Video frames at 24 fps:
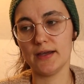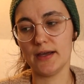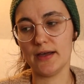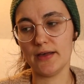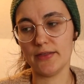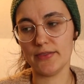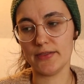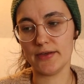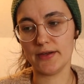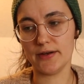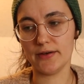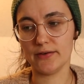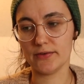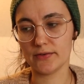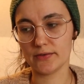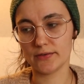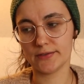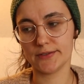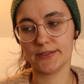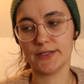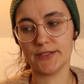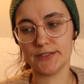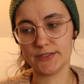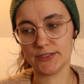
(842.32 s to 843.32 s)
and then
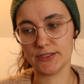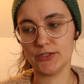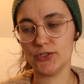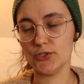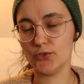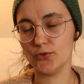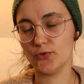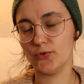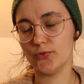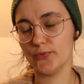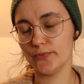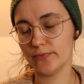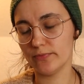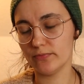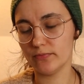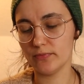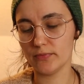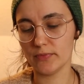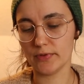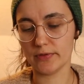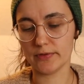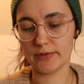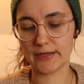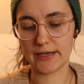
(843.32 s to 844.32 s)
continue
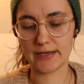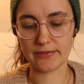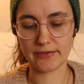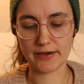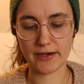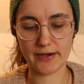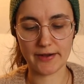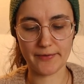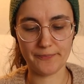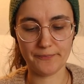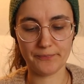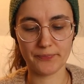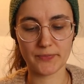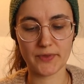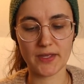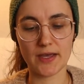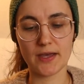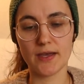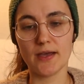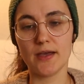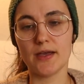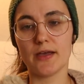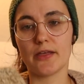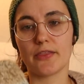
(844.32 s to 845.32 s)
like that.
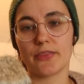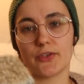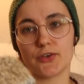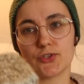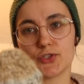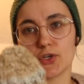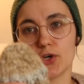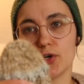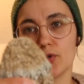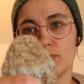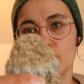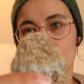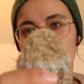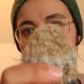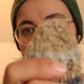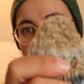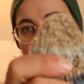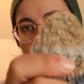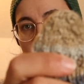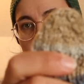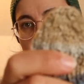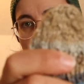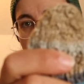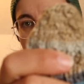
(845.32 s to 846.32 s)
The toe
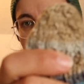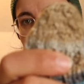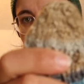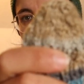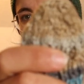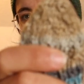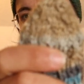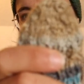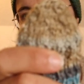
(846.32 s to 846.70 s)
is